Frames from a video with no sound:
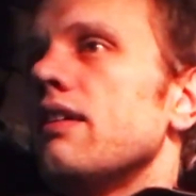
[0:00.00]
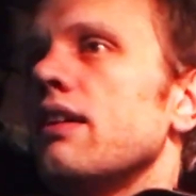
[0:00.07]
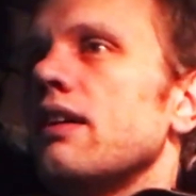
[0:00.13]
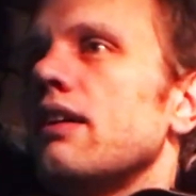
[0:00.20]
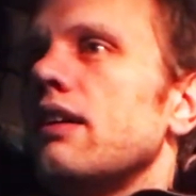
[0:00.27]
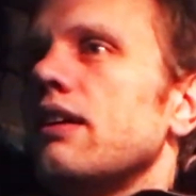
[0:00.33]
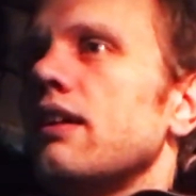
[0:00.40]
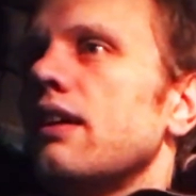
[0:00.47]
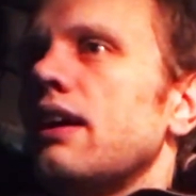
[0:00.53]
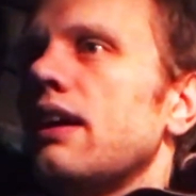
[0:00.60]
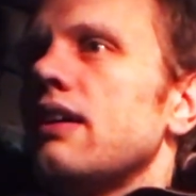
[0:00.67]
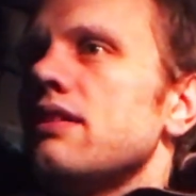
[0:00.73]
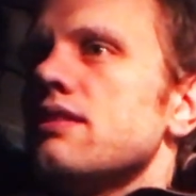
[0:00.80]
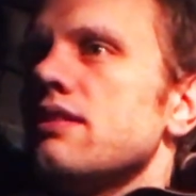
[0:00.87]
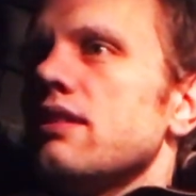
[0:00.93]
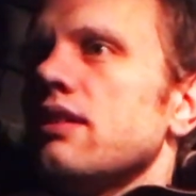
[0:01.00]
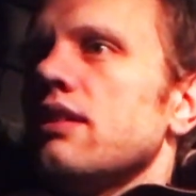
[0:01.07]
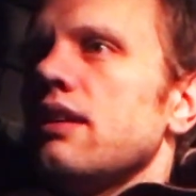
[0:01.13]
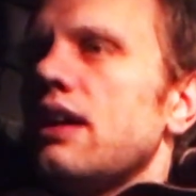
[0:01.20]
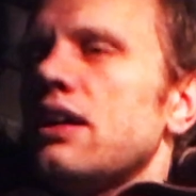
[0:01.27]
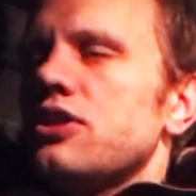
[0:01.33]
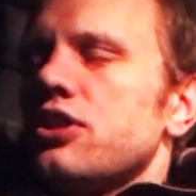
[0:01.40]
and
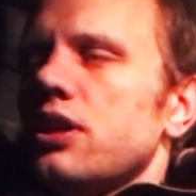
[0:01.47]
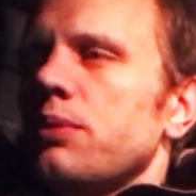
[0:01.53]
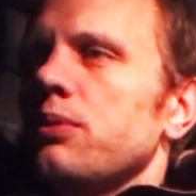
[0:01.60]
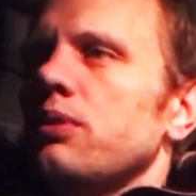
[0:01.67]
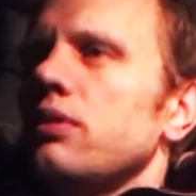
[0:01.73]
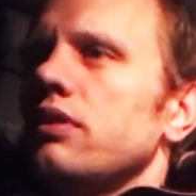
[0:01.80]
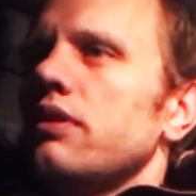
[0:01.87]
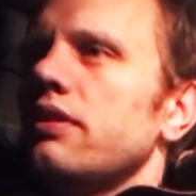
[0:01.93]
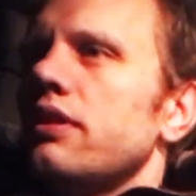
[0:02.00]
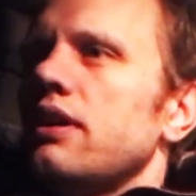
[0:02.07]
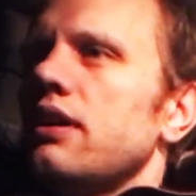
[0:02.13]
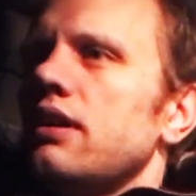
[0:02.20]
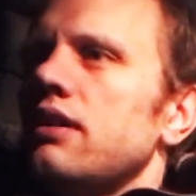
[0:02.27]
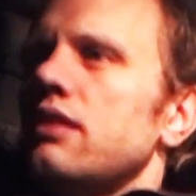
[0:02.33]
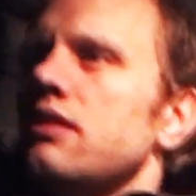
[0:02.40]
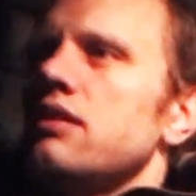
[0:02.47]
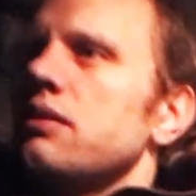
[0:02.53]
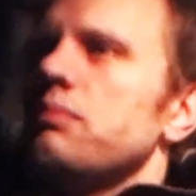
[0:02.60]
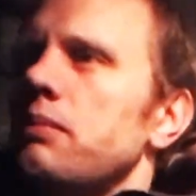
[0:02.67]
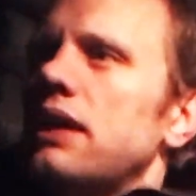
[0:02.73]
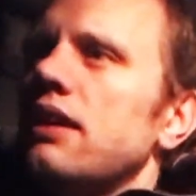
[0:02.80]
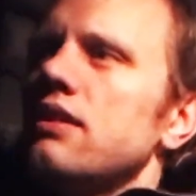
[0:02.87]
hash table,
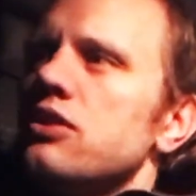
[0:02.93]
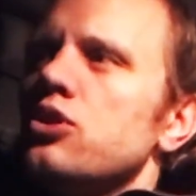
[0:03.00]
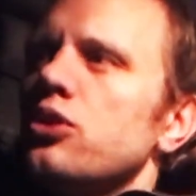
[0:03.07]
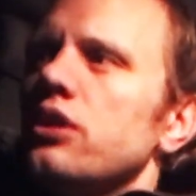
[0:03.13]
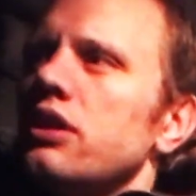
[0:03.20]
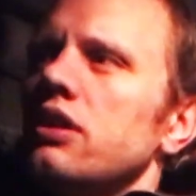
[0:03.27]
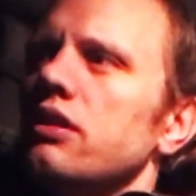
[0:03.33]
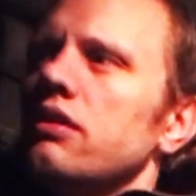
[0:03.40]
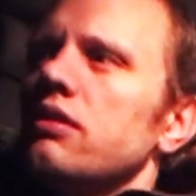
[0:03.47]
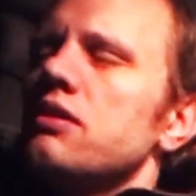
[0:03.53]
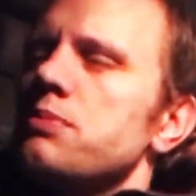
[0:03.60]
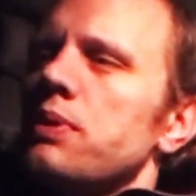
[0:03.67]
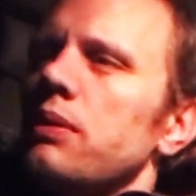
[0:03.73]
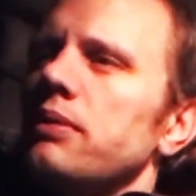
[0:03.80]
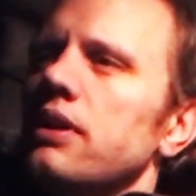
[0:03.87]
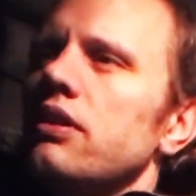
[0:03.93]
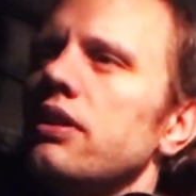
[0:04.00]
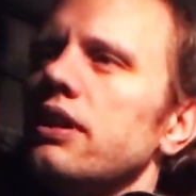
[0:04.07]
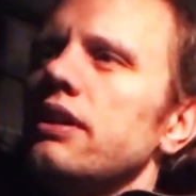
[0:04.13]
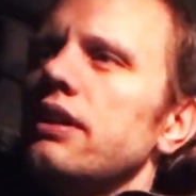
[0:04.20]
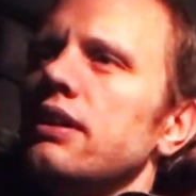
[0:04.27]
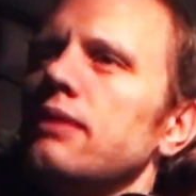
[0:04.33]
then making a tree is probably a good
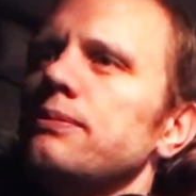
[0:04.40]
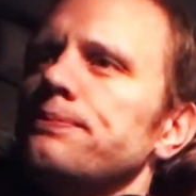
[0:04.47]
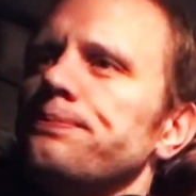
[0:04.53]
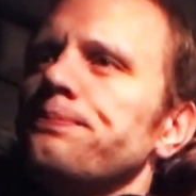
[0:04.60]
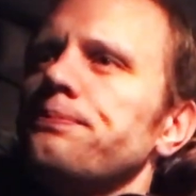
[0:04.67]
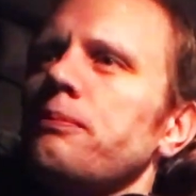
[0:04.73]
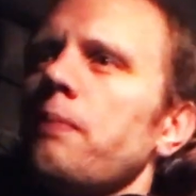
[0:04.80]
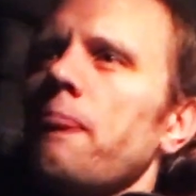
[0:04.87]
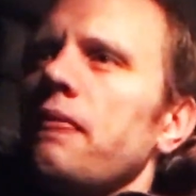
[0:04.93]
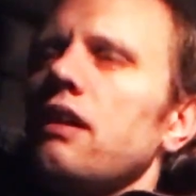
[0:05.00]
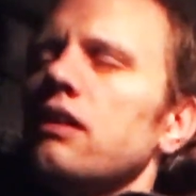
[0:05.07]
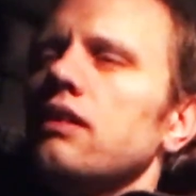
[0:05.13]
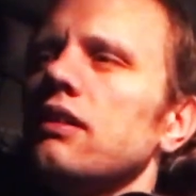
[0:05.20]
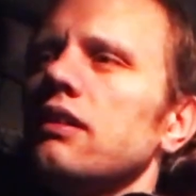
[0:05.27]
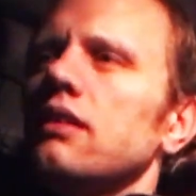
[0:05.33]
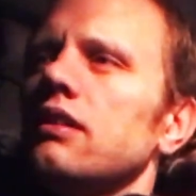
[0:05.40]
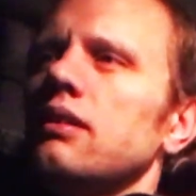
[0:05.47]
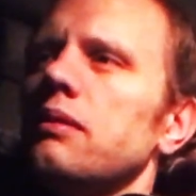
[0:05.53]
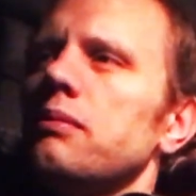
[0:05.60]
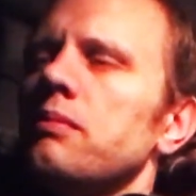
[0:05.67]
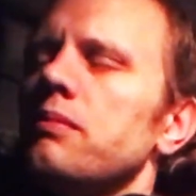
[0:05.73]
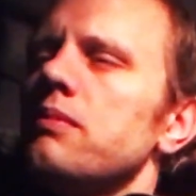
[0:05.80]
idea.
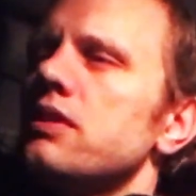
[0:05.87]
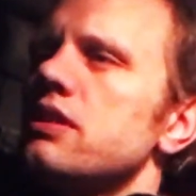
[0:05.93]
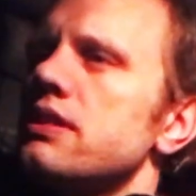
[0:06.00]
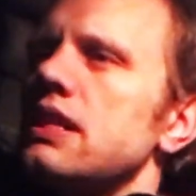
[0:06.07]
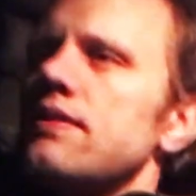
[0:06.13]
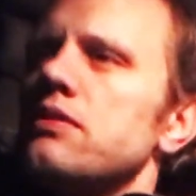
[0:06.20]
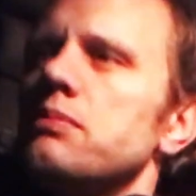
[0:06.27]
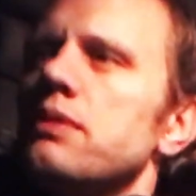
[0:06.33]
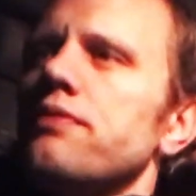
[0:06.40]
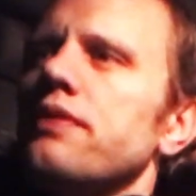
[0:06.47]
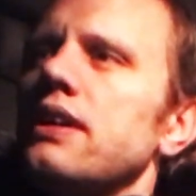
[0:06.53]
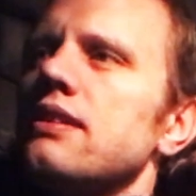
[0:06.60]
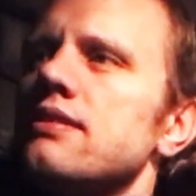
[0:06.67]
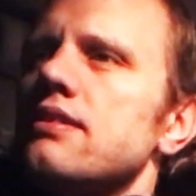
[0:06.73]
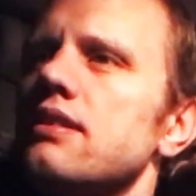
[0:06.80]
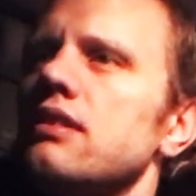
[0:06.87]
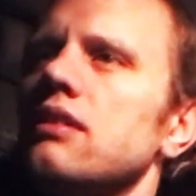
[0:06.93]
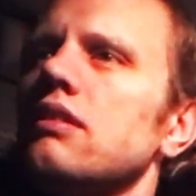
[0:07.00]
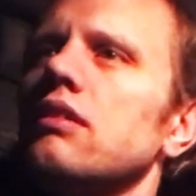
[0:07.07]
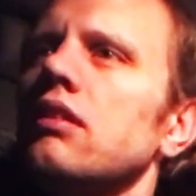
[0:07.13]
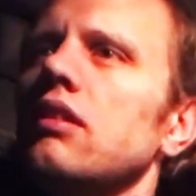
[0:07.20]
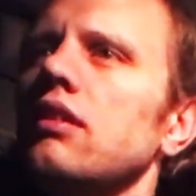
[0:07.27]
Doesn't have to be
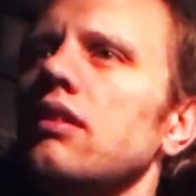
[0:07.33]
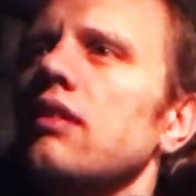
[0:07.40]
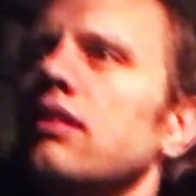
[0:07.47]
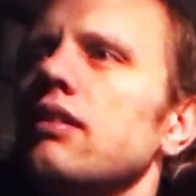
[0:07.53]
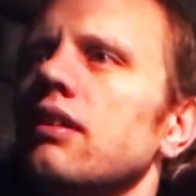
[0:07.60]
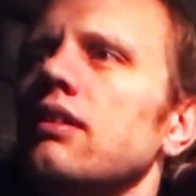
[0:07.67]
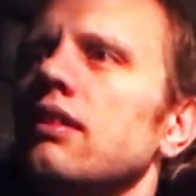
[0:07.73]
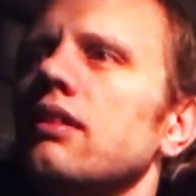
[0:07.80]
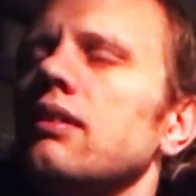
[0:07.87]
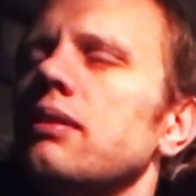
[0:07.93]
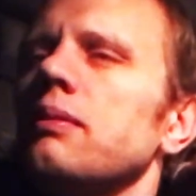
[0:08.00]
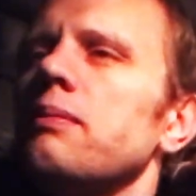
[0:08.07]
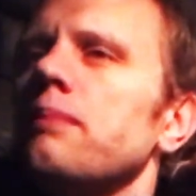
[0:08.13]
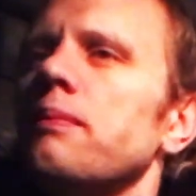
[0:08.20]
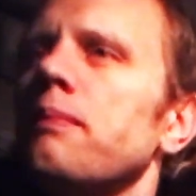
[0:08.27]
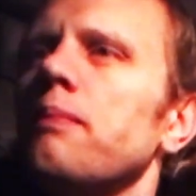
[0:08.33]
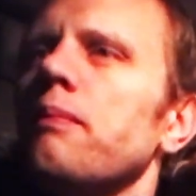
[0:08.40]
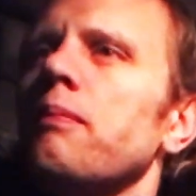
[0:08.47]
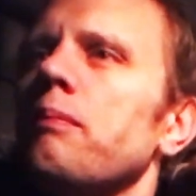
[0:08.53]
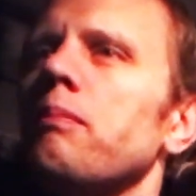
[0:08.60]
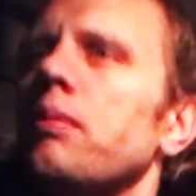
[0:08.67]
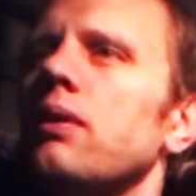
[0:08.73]
fancy,
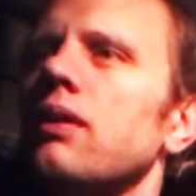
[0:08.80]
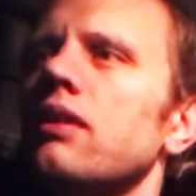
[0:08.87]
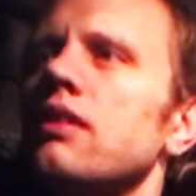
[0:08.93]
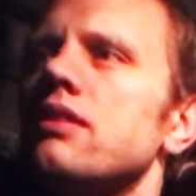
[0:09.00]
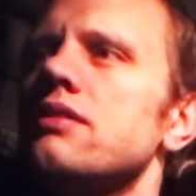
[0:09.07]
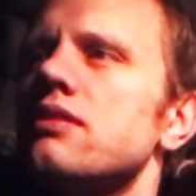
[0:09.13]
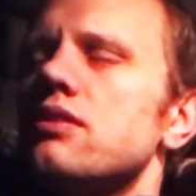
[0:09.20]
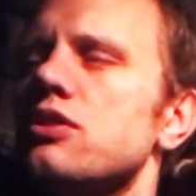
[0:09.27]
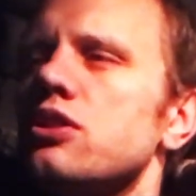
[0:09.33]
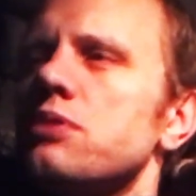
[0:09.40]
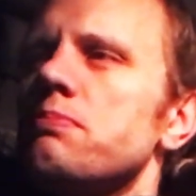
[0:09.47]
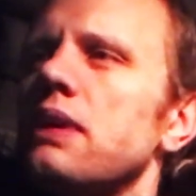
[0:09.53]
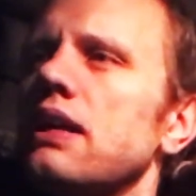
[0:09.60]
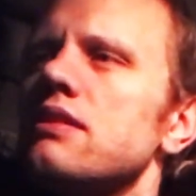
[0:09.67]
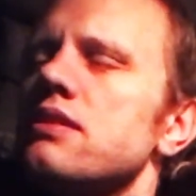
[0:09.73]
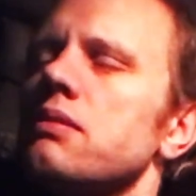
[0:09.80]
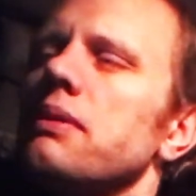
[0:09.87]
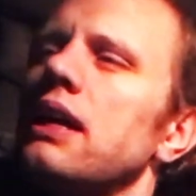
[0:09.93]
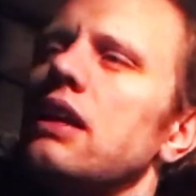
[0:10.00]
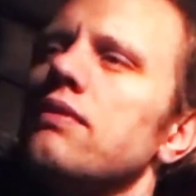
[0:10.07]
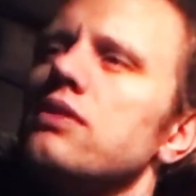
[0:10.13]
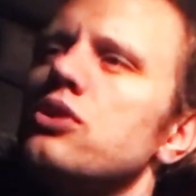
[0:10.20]
but just making some
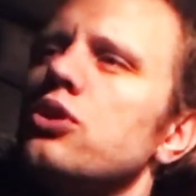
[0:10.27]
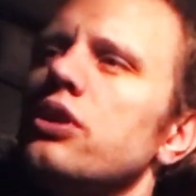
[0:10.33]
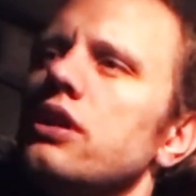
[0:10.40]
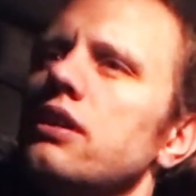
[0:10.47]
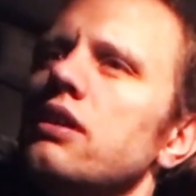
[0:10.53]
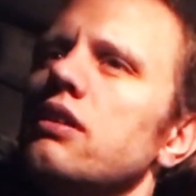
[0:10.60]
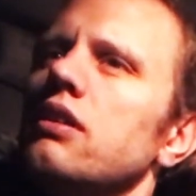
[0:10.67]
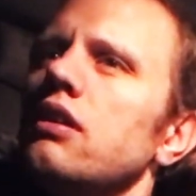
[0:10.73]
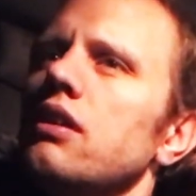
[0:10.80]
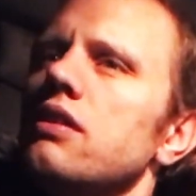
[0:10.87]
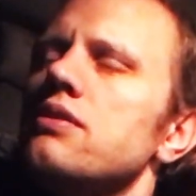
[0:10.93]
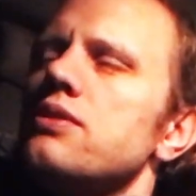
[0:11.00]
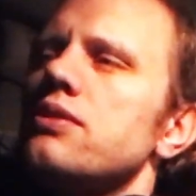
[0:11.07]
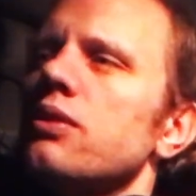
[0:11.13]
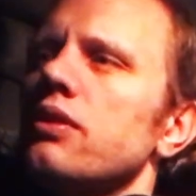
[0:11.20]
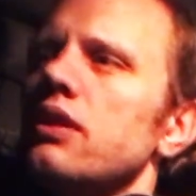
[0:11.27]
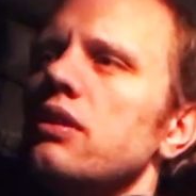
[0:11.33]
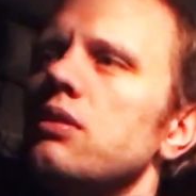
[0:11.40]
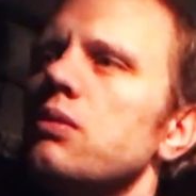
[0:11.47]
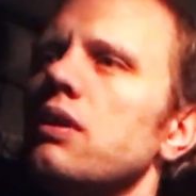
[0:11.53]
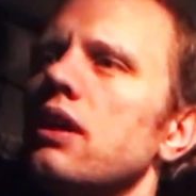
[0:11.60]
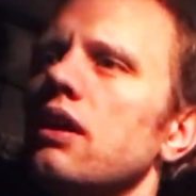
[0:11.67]
kind of a tree so that
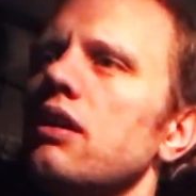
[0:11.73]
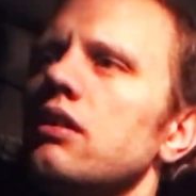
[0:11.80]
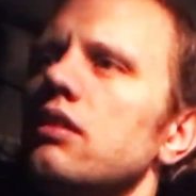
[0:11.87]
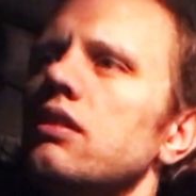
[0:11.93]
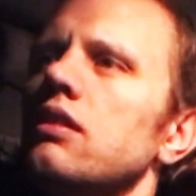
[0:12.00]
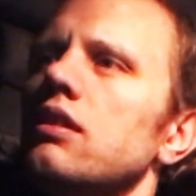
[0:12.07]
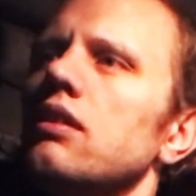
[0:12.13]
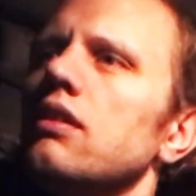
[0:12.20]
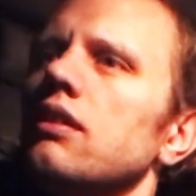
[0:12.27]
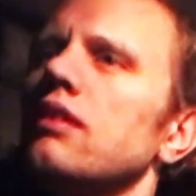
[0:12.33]
you can